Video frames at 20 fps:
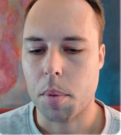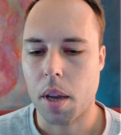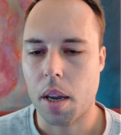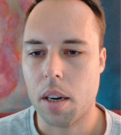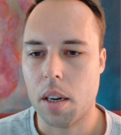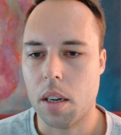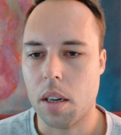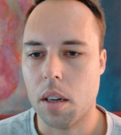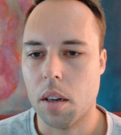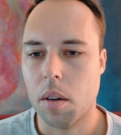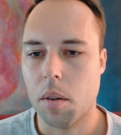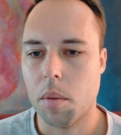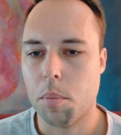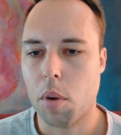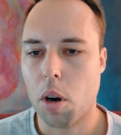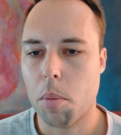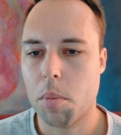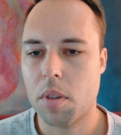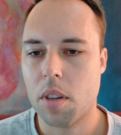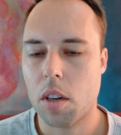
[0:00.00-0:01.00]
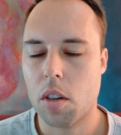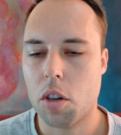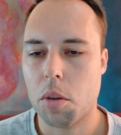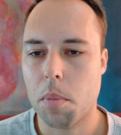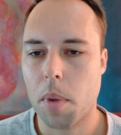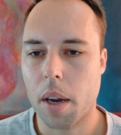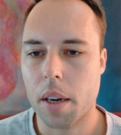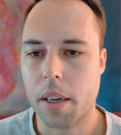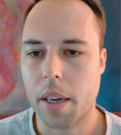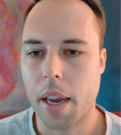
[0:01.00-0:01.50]
any prompts that you
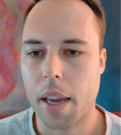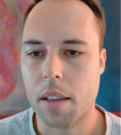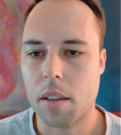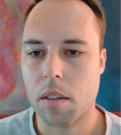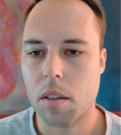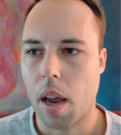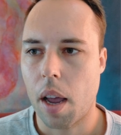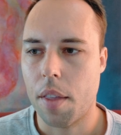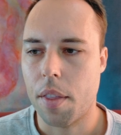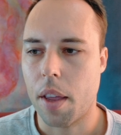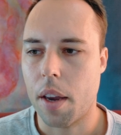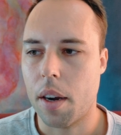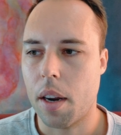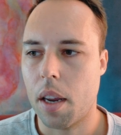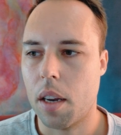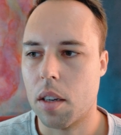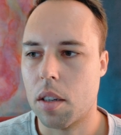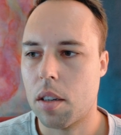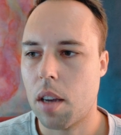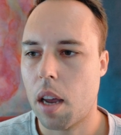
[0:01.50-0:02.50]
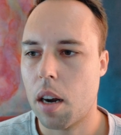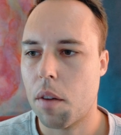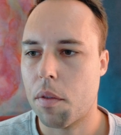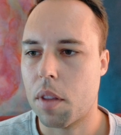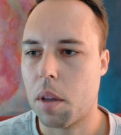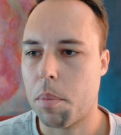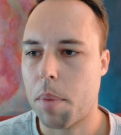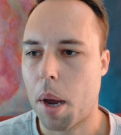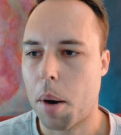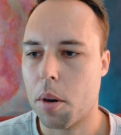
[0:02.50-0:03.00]
might get, and then inside of
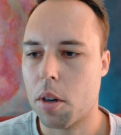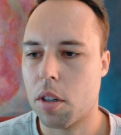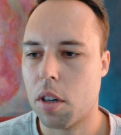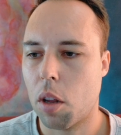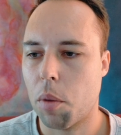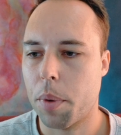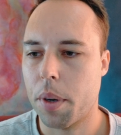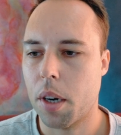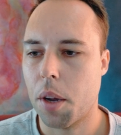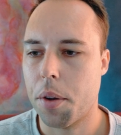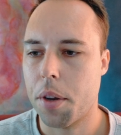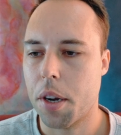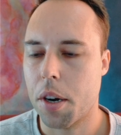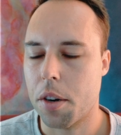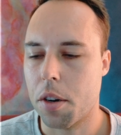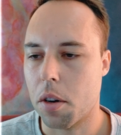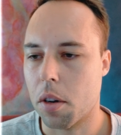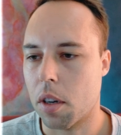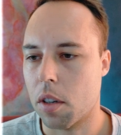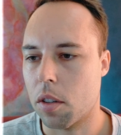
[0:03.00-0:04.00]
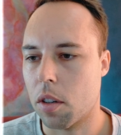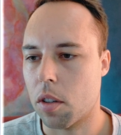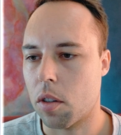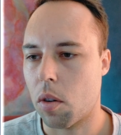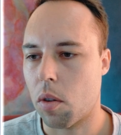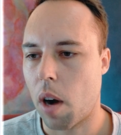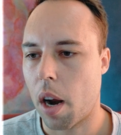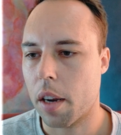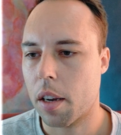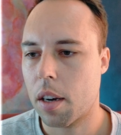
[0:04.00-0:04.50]
the PowerShell window here you can just
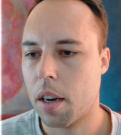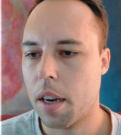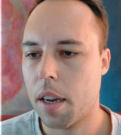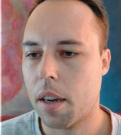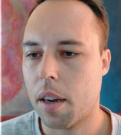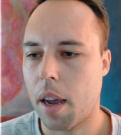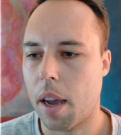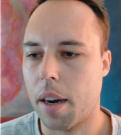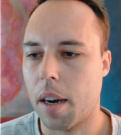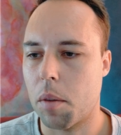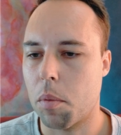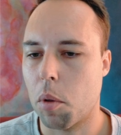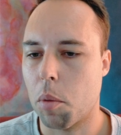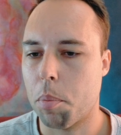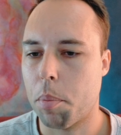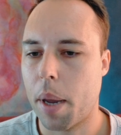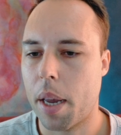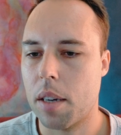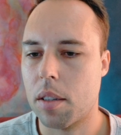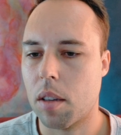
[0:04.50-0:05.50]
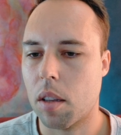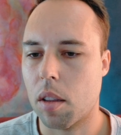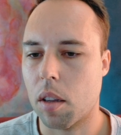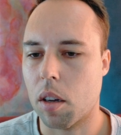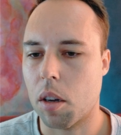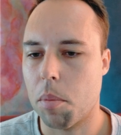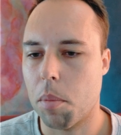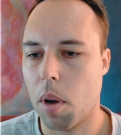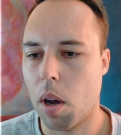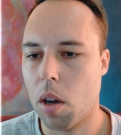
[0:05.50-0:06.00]
right click and it will paste the
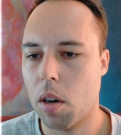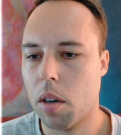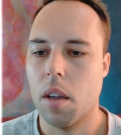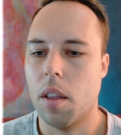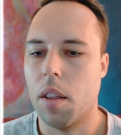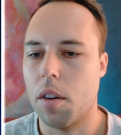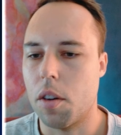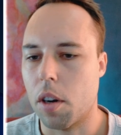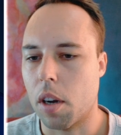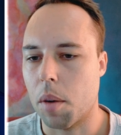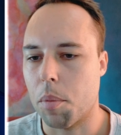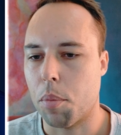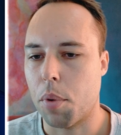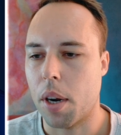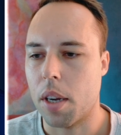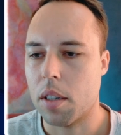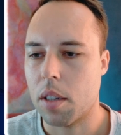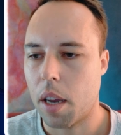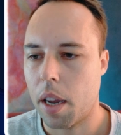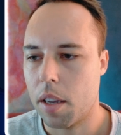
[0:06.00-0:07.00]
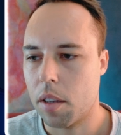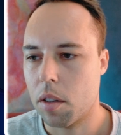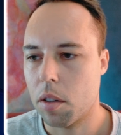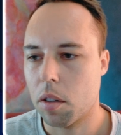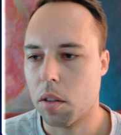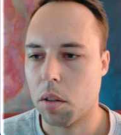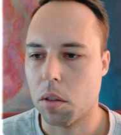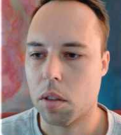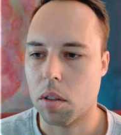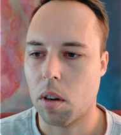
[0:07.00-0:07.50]
command. Then you can press enter
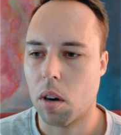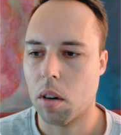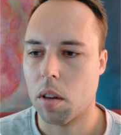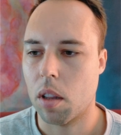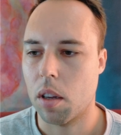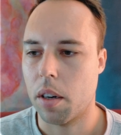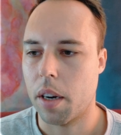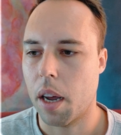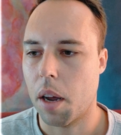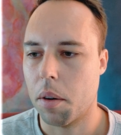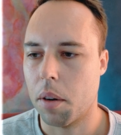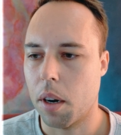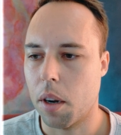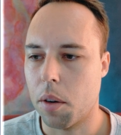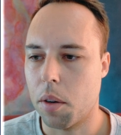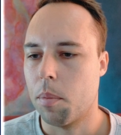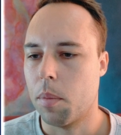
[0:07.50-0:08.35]
to start the download.